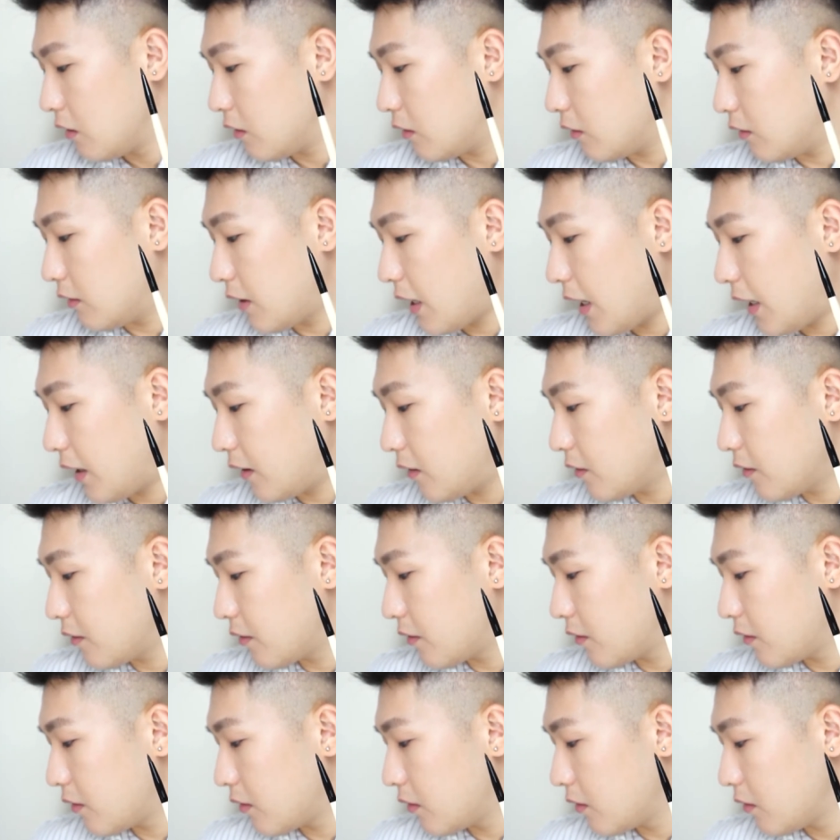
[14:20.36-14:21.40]

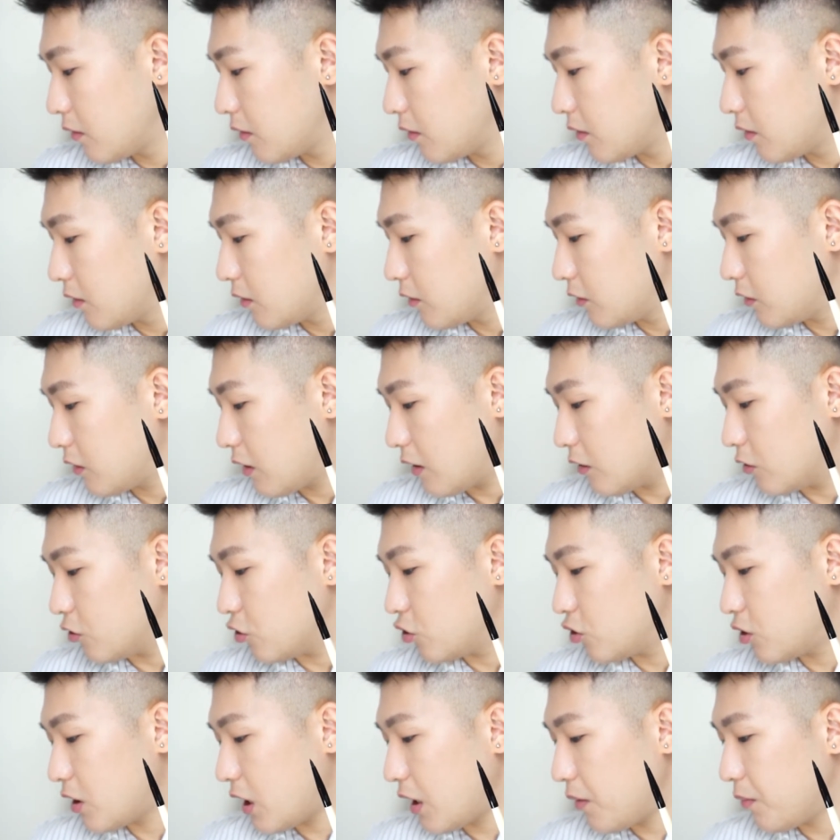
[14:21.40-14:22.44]
lengths and
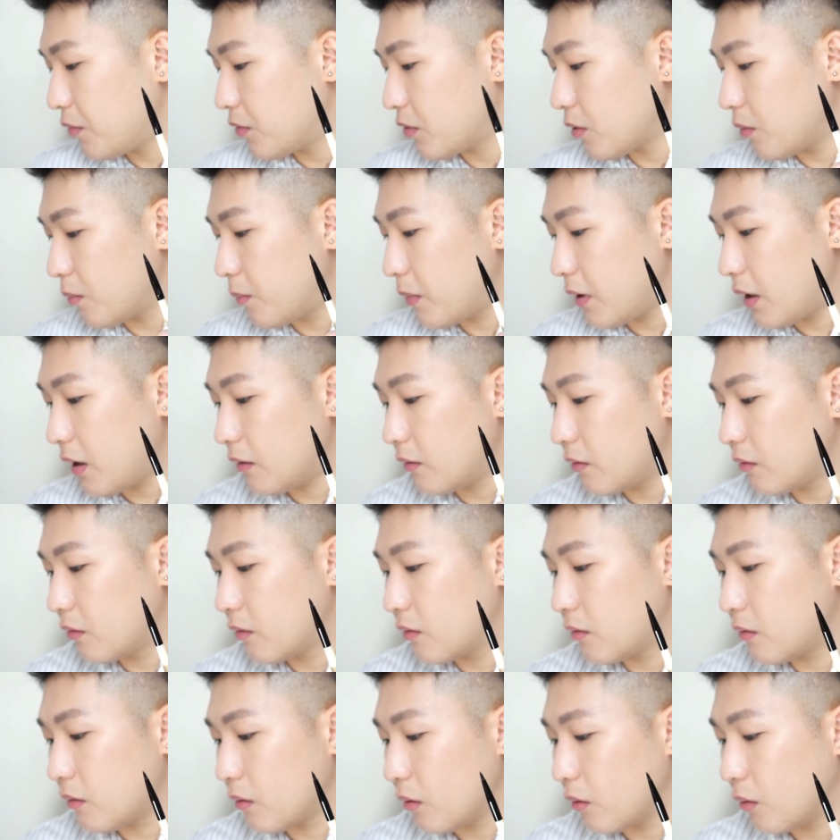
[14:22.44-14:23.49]
shapes of it,
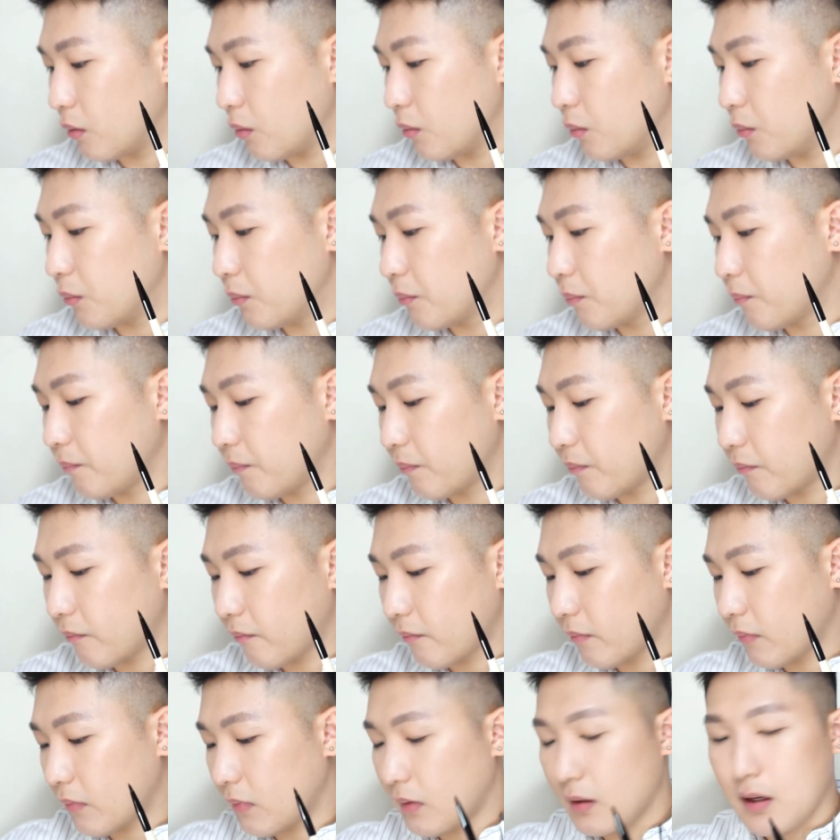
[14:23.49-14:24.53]
so
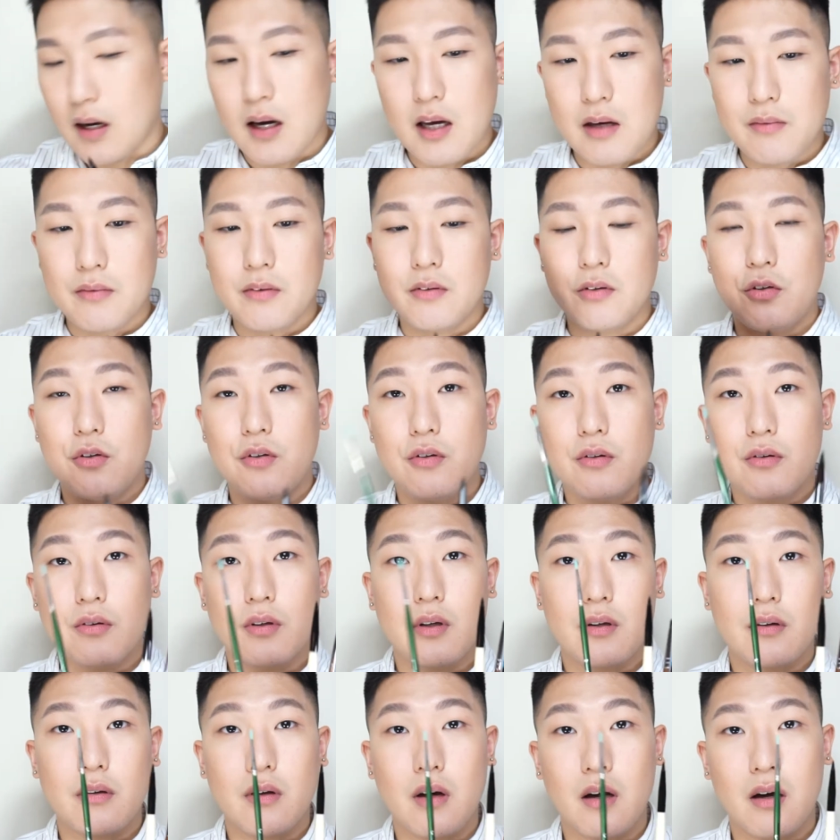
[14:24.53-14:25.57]
I even use
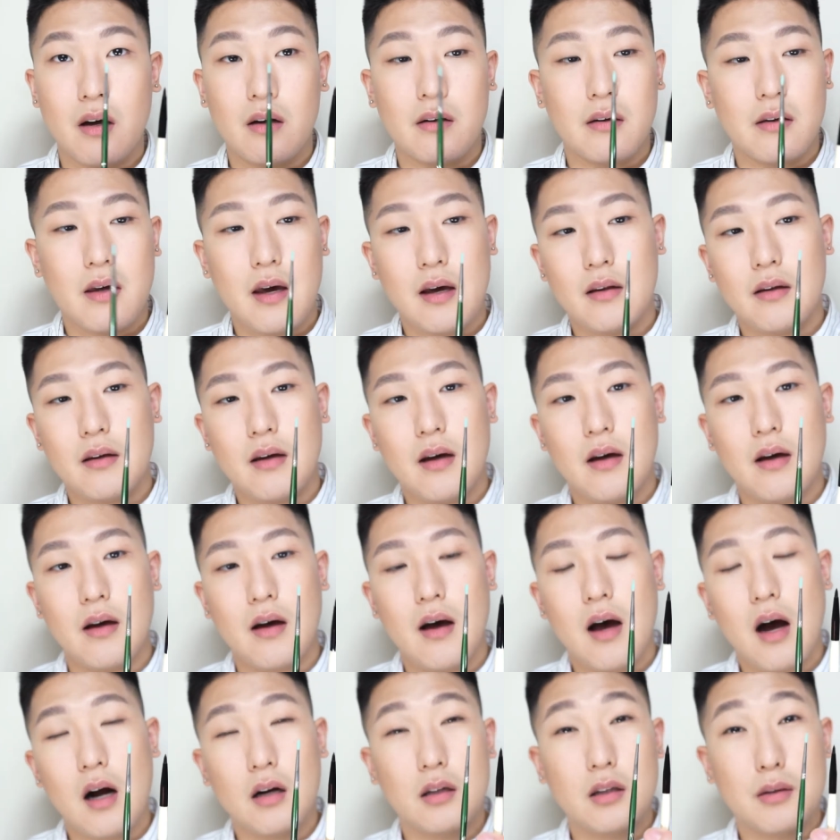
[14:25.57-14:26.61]
this Kelly
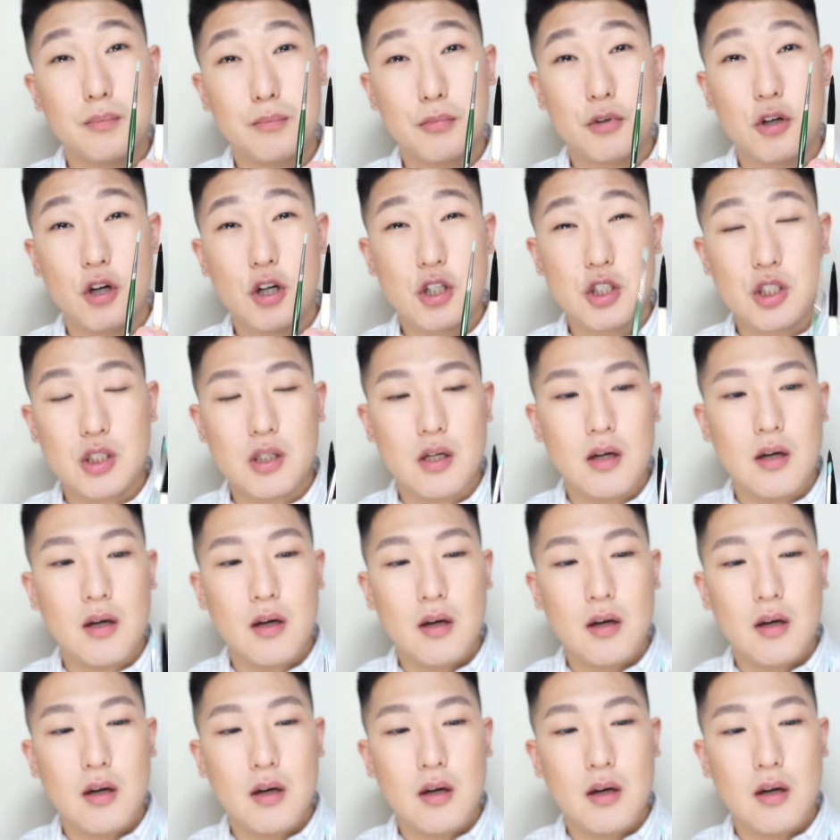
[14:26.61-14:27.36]
art brush.